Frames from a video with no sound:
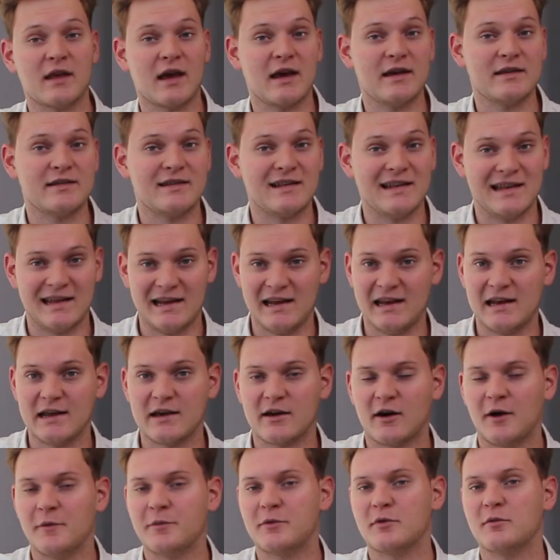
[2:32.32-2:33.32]
days
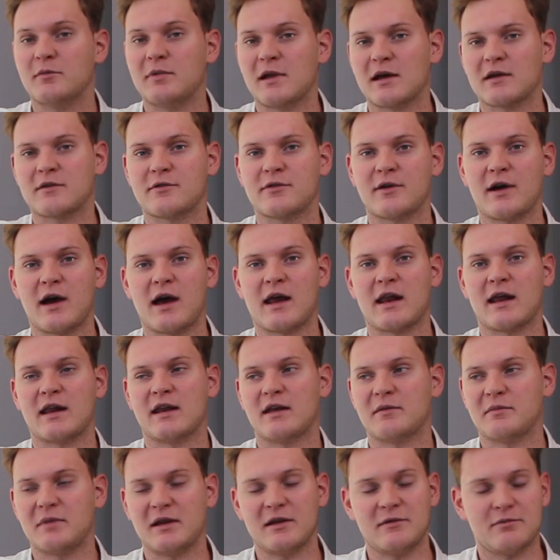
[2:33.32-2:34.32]
leading up to Black Friday,
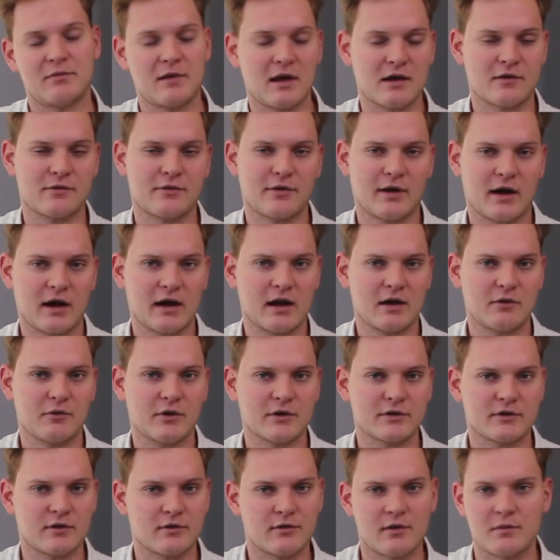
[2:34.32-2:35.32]
and I believe Black Friday
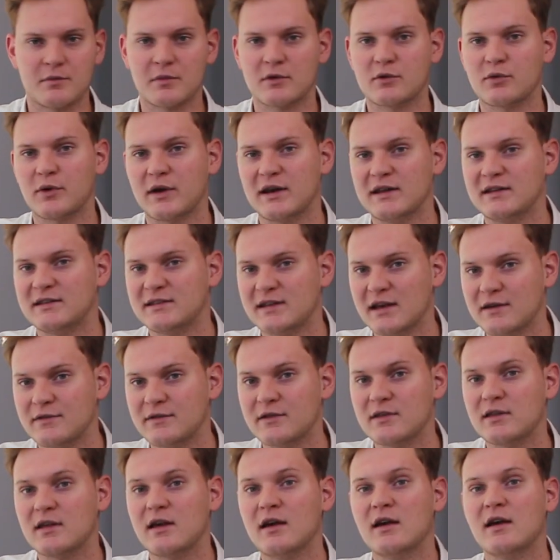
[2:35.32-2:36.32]
was November
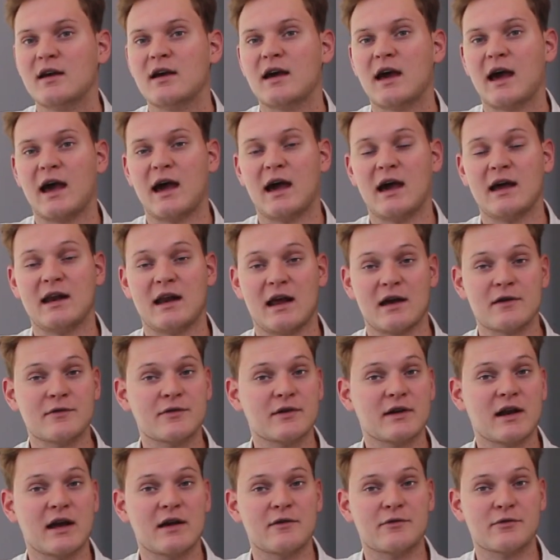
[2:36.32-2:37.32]
27th, and
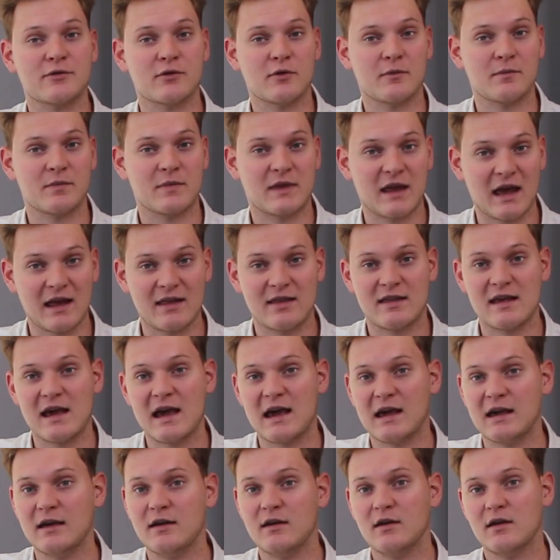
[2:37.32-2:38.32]
every day from that
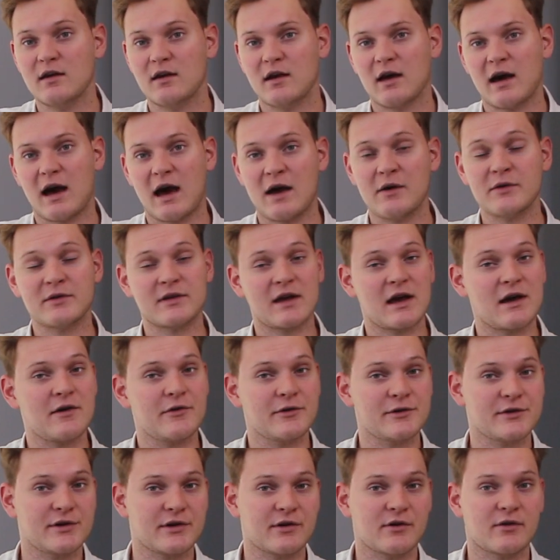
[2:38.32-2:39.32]
day I was
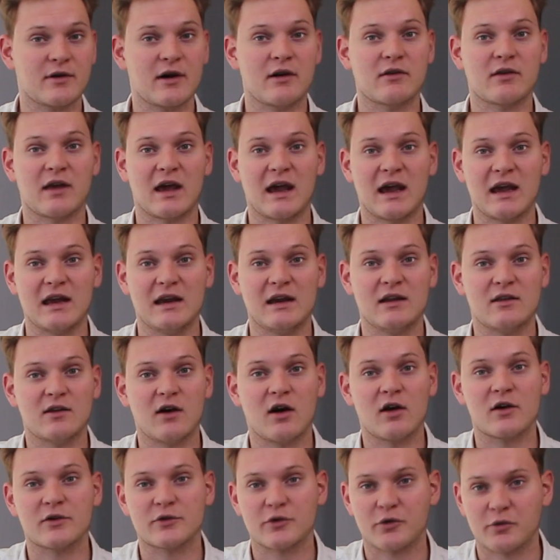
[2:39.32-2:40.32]
averaging around
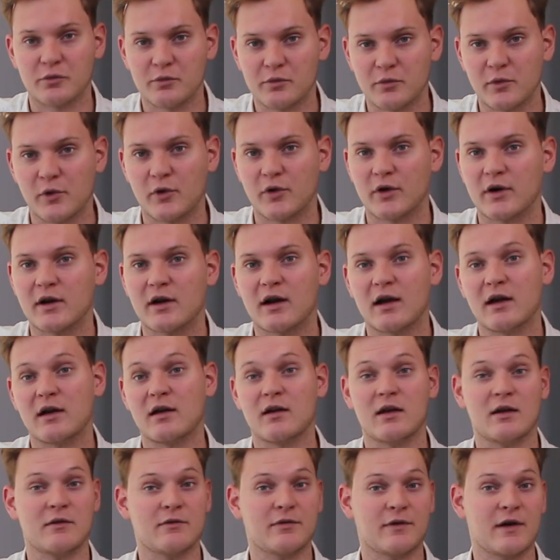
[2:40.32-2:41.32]
$80 or more.
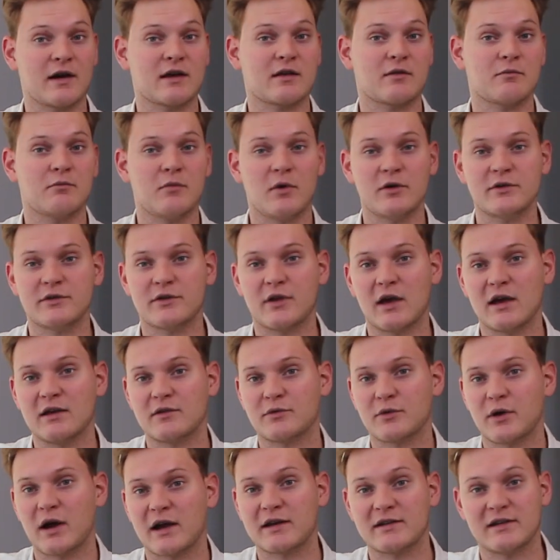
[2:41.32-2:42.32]
In fact, most days
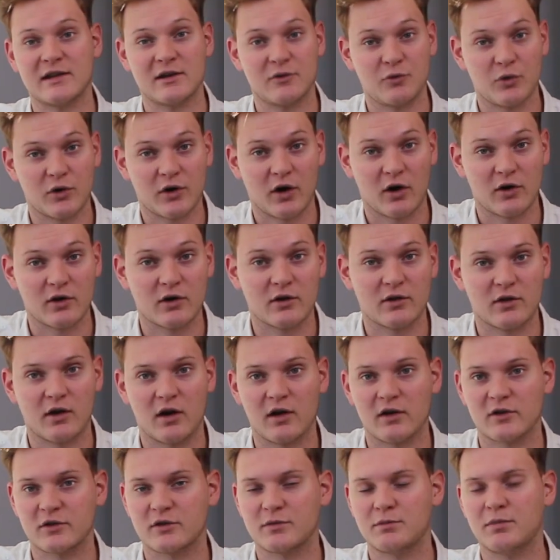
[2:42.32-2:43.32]
were actually
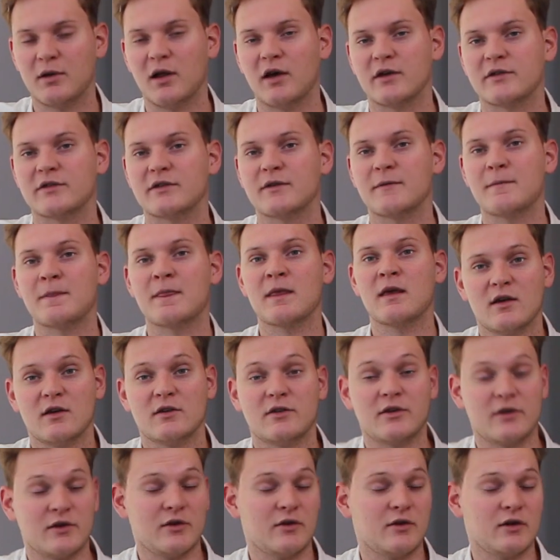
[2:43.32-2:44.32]
$100 plus.
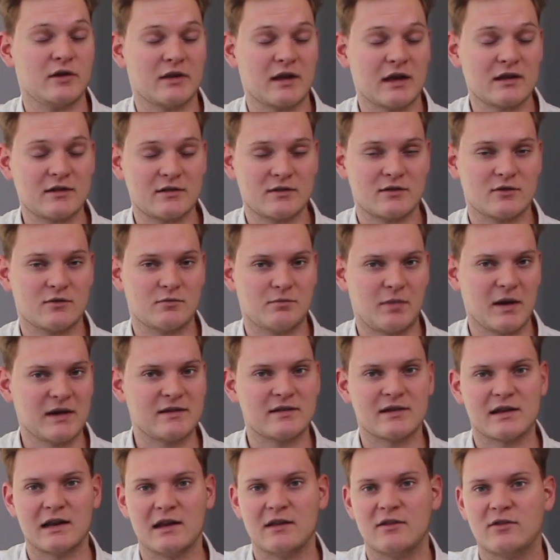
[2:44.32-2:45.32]
So that's
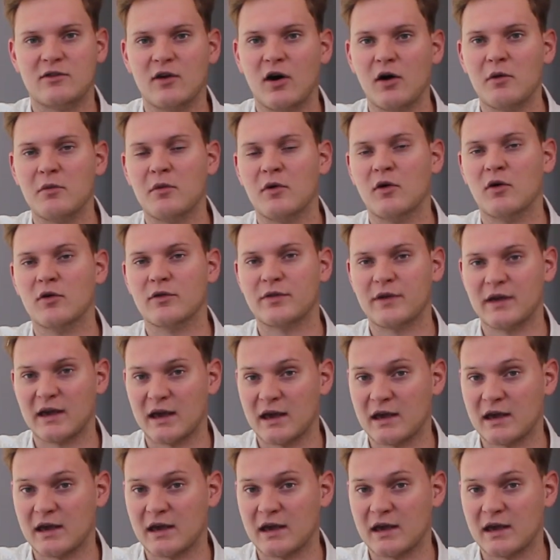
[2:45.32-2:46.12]
basically double the